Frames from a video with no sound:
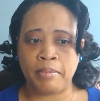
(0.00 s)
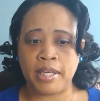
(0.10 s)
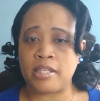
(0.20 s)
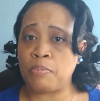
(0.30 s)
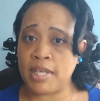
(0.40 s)

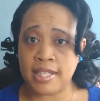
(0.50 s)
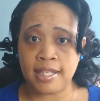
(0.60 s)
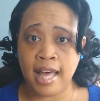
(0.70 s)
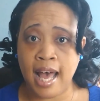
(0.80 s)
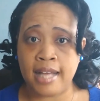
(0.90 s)
can speak
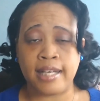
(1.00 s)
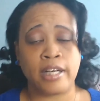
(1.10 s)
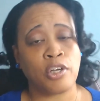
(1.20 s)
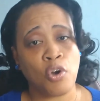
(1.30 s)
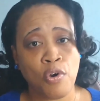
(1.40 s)
to that
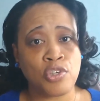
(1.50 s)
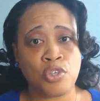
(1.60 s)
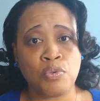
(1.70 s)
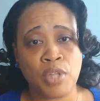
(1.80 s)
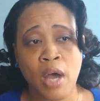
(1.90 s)
and encourage
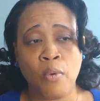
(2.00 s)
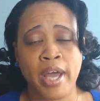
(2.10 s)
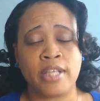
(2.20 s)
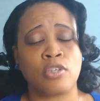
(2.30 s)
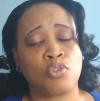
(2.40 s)
you in that
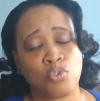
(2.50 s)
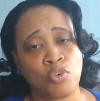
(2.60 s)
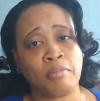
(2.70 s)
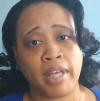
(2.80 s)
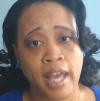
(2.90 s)
way is
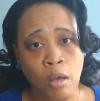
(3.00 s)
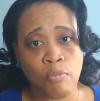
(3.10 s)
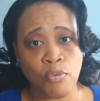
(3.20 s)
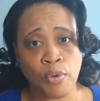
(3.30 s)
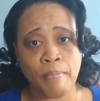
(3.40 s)
extremely
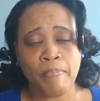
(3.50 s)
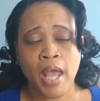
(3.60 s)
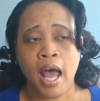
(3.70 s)
helpful.